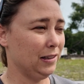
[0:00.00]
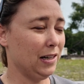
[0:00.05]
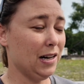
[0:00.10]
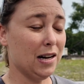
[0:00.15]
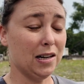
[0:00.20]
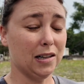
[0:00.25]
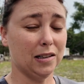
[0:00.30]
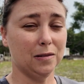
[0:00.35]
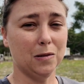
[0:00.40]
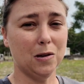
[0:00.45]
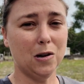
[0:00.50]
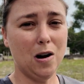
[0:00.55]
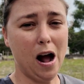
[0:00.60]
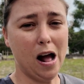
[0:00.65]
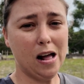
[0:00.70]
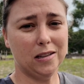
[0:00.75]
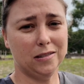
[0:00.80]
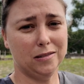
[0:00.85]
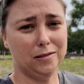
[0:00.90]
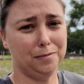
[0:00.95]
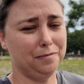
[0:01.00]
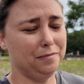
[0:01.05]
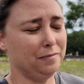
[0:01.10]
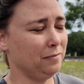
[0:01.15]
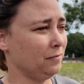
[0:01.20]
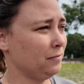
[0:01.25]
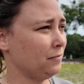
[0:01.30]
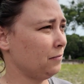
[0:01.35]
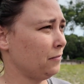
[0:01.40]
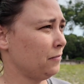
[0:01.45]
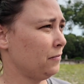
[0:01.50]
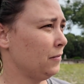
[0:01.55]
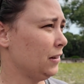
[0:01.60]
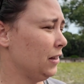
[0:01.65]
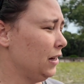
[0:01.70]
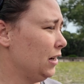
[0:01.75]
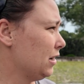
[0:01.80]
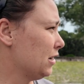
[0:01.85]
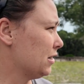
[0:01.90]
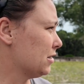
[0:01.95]
Yeah. Well,
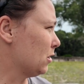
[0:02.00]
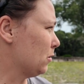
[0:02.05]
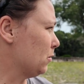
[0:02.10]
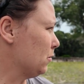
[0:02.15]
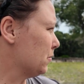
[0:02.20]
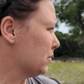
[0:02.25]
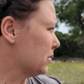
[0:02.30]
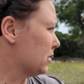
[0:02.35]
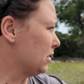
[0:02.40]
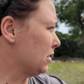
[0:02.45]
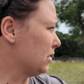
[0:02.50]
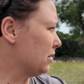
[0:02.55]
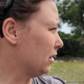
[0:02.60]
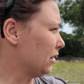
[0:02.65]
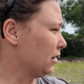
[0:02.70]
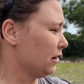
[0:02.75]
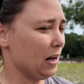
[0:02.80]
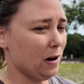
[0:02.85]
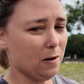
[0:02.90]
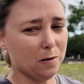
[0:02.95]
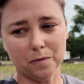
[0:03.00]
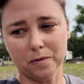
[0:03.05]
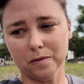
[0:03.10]
because no one was saying anything in that one.